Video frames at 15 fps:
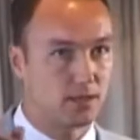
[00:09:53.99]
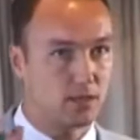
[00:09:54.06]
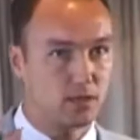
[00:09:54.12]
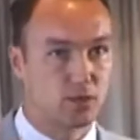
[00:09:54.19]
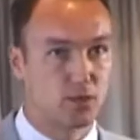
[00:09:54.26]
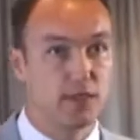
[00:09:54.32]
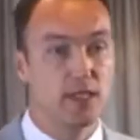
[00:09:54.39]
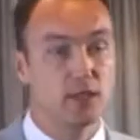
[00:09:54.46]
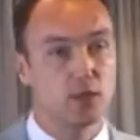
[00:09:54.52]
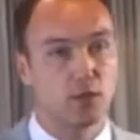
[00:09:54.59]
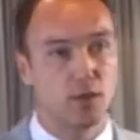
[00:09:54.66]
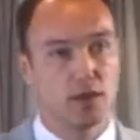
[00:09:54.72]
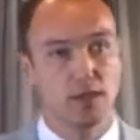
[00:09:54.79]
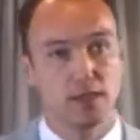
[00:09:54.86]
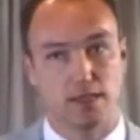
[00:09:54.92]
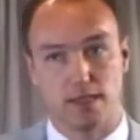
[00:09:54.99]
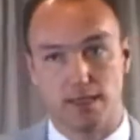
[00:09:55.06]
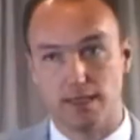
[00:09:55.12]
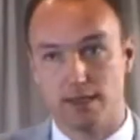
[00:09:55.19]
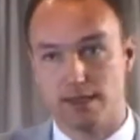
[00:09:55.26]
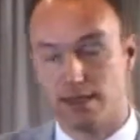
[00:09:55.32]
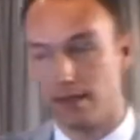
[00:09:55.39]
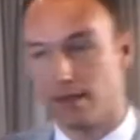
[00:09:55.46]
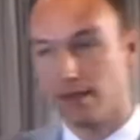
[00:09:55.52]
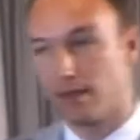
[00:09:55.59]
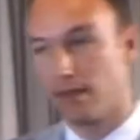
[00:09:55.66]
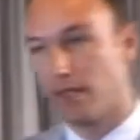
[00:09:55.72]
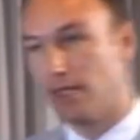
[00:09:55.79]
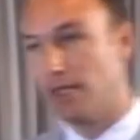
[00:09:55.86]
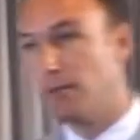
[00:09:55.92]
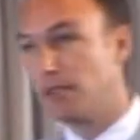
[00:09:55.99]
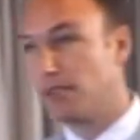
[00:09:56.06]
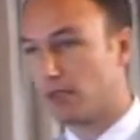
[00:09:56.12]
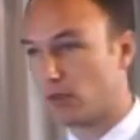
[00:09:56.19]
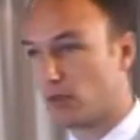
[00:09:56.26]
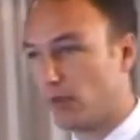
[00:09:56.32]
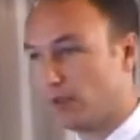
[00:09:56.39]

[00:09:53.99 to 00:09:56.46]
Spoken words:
concrete quantities limited